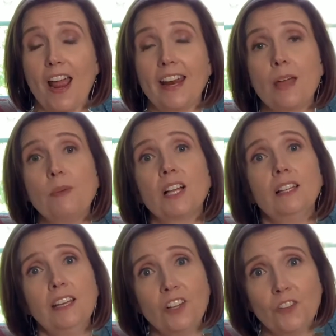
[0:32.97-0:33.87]
and I'm a
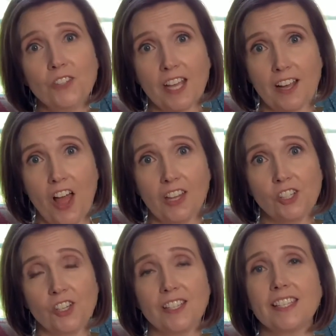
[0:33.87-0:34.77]
clinical
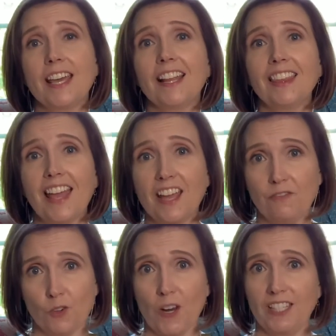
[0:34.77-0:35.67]
psychologist and a life
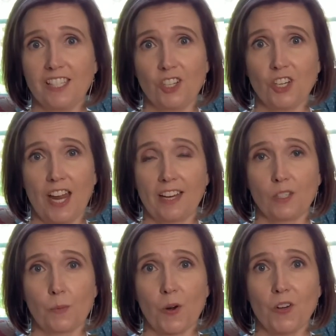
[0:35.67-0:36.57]
transition
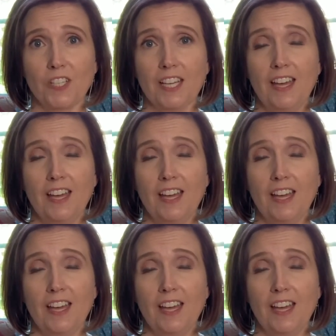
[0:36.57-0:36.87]
expert.